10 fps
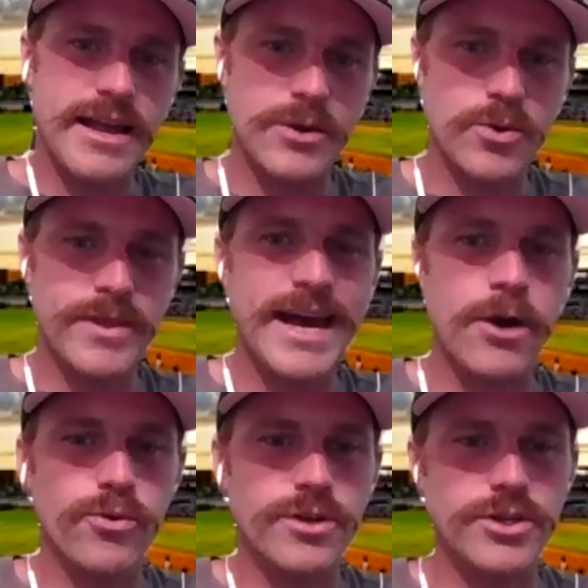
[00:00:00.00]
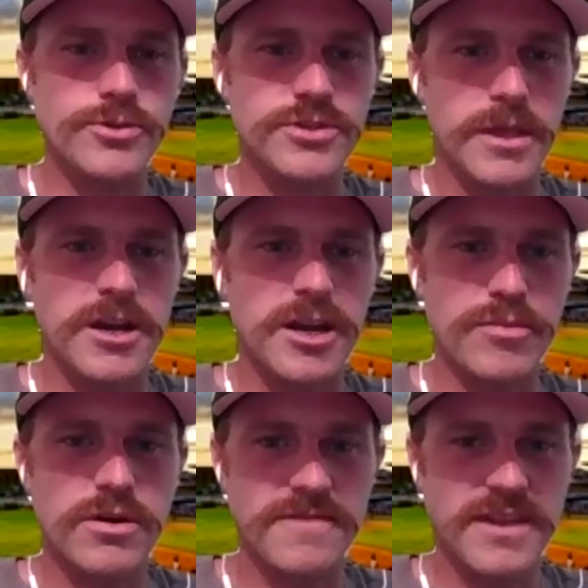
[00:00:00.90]
end without reducing the
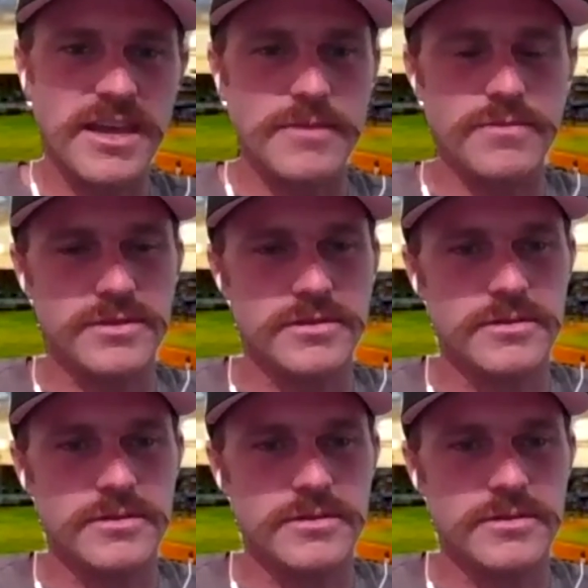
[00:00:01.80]
number of games.